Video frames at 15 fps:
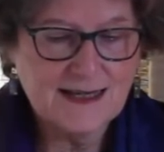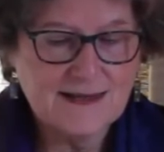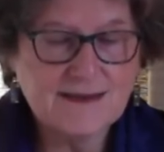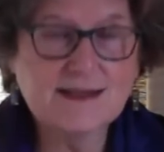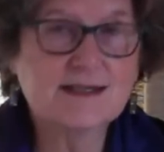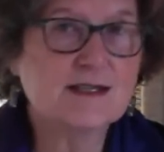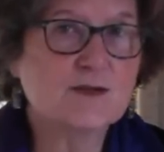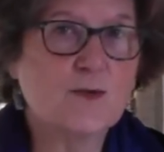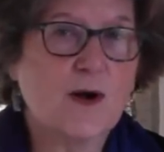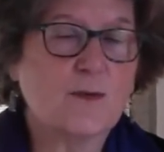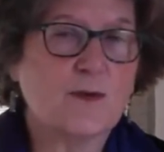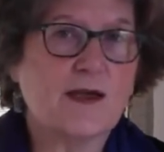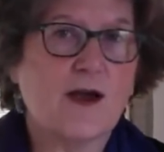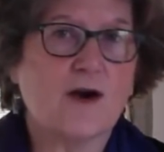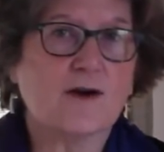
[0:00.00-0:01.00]
This is what
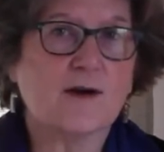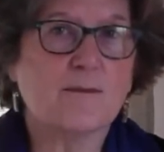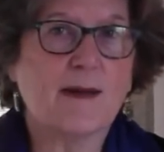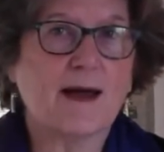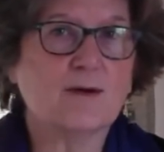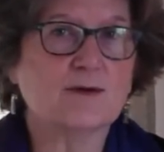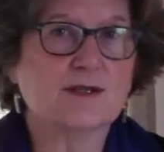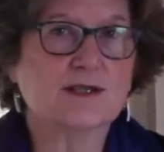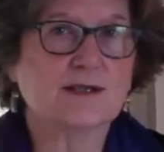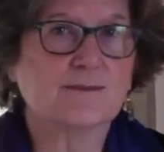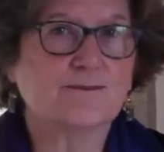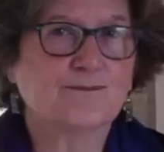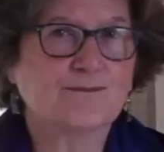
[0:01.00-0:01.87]
we are about.